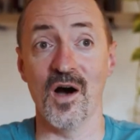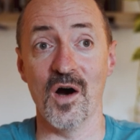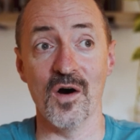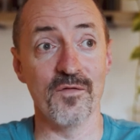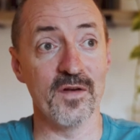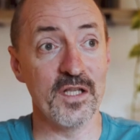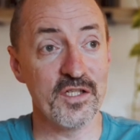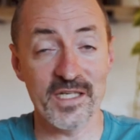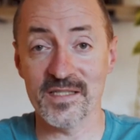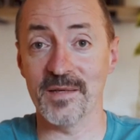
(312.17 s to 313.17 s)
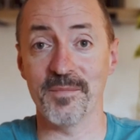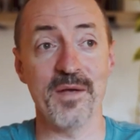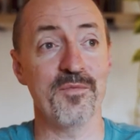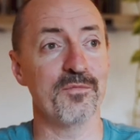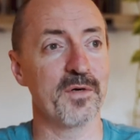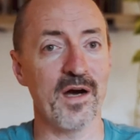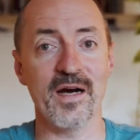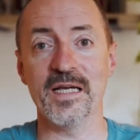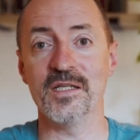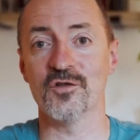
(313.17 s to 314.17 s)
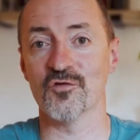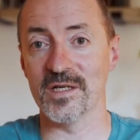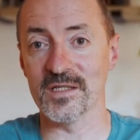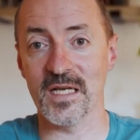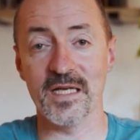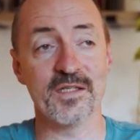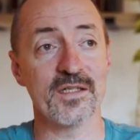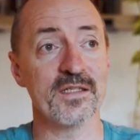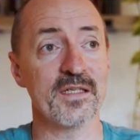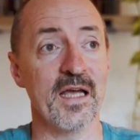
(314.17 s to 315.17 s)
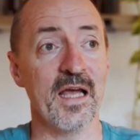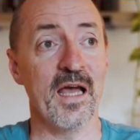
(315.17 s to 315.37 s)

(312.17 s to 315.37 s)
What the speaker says: of logistic people, guides, translators.